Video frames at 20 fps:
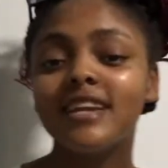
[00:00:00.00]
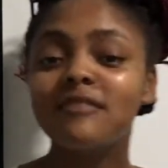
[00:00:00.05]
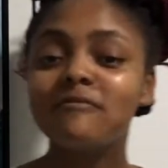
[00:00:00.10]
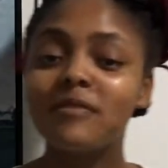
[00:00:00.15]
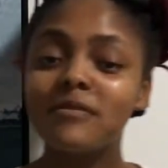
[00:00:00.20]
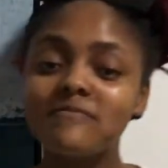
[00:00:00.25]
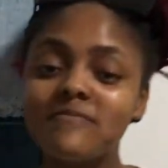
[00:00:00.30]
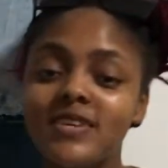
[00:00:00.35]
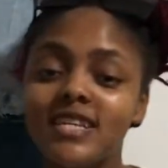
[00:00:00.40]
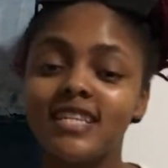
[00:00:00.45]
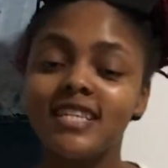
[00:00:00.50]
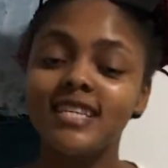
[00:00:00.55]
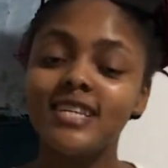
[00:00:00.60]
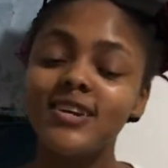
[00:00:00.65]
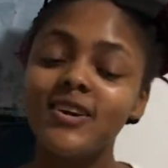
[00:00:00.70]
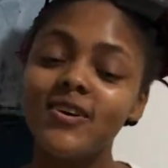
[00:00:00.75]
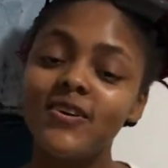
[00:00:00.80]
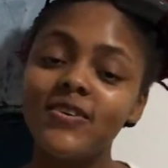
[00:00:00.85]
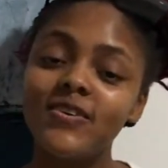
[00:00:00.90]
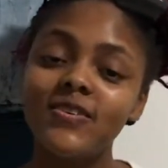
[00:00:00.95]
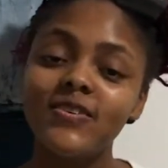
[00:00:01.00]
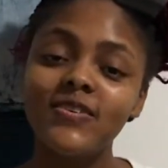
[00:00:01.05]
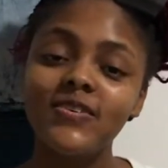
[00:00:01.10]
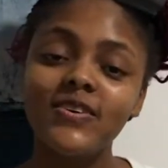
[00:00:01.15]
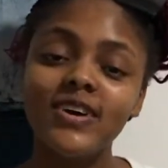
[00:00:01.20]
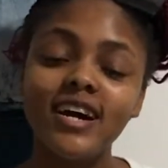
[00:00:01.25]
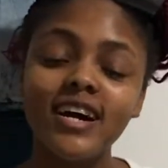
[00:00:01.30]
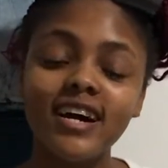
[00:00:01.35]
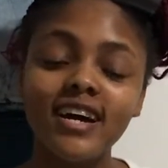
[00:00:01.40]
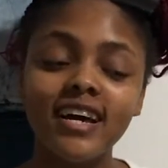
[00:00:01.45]
of my video.
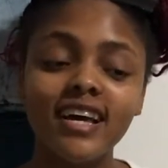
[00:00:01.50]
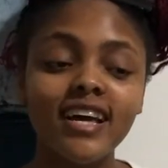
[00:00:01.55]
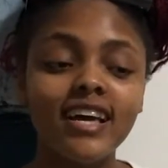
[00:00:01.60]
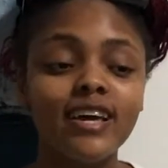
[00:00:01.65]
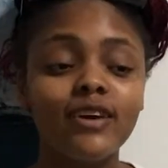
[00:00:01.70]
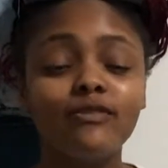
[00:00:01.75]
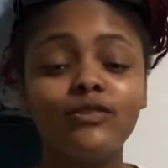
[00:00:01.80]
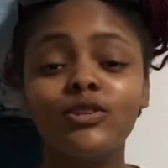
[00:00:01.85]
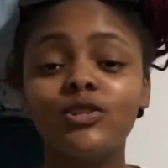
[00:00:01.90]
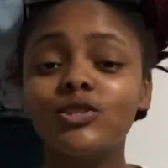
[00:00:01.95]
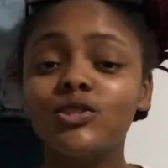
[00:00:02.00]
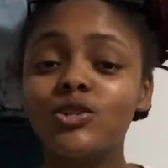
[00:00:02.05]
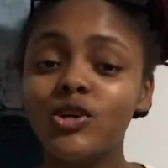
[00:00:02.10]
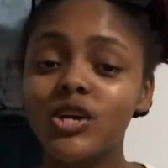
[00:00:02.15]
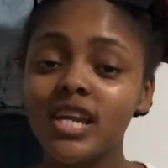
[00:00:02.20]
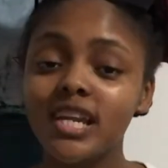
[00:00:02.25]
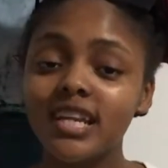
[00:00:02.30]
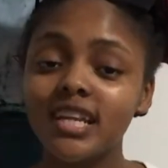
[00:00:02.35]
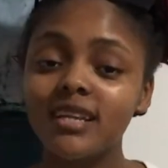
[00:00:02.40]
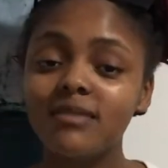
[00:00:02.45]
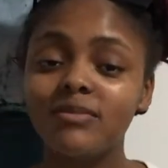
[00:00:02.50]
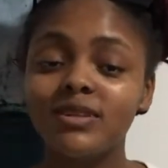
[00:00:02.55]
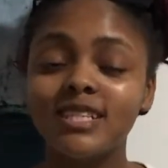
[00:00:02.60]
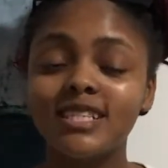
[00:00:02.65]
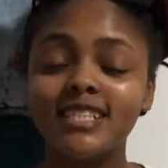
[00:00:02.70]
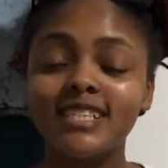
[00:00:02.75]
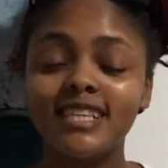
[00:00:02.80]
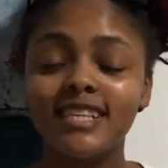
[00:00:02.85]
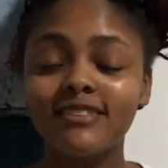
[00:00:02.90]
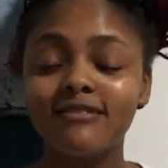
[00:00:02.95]
If you enjoyed it, please
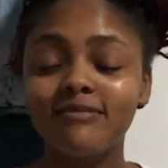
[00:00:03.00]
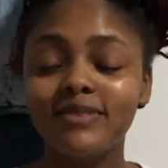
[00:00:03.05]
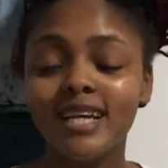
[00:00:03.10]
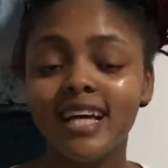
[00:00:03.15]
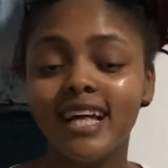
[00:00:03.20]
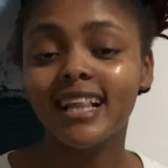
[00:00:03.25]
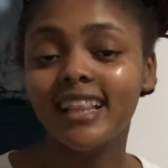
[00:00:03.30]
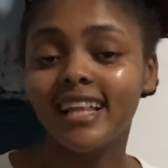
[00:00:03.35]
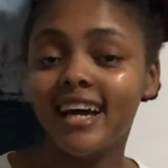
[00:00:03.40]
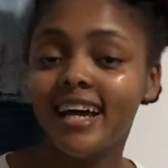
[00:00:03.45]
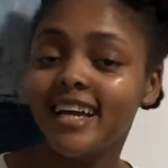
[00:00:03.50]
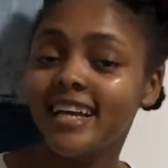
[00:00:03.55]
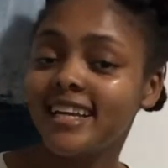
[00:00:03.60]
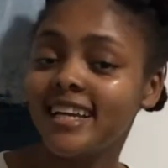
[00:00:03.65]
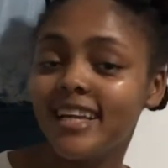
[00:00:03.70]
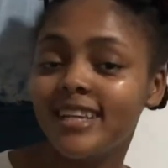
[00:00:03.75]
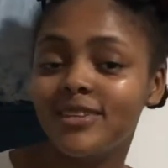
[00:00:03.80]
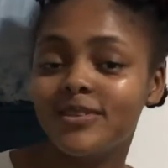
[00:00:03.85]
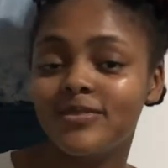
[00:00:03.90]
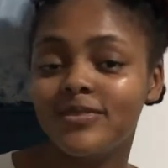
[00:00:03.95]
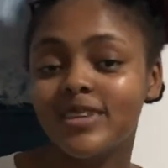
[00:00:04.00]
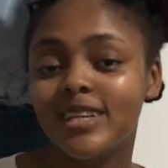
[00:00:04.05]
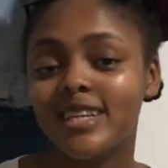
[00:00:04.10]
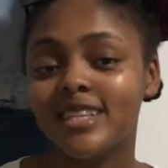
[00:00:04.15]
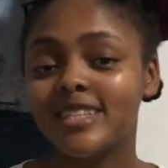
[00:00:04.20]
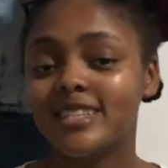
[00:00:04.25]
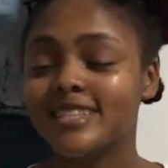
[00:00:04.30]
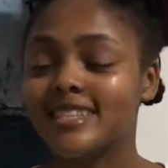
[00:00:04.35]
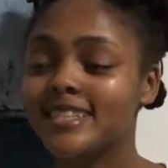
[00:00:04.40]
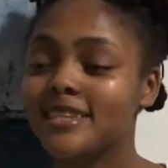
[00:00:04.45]
give me like and don't forget
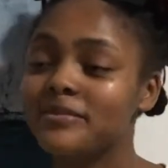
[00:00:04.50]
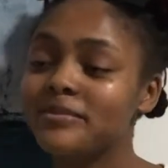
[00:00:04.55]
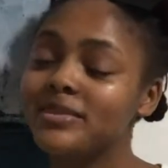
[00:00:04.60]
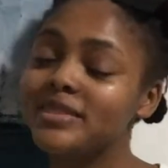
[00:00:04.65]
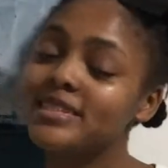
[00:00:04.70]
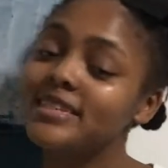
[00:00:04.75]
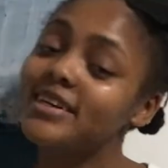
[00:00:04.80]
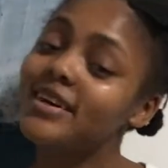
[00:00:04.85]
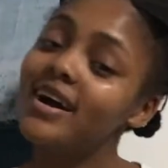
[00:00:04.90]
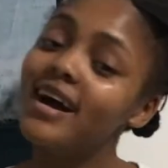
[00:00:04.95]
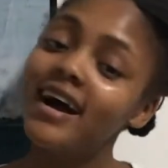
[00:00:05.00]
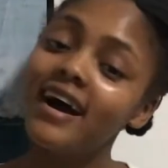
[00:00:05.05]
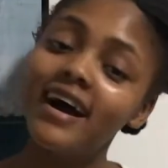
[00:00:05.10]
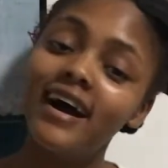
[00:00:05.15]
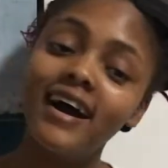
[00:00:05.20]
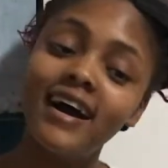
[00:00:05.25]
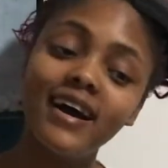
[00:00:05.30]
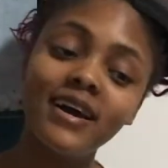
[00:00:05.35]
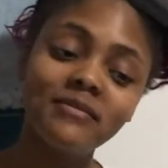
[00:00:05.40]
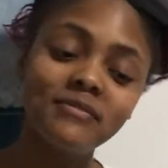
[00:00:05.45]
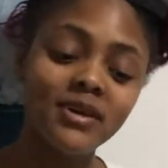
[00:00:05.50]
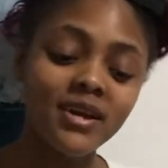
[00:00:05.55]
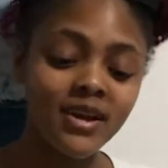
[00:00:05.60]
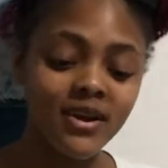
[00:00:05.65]
to subscribe.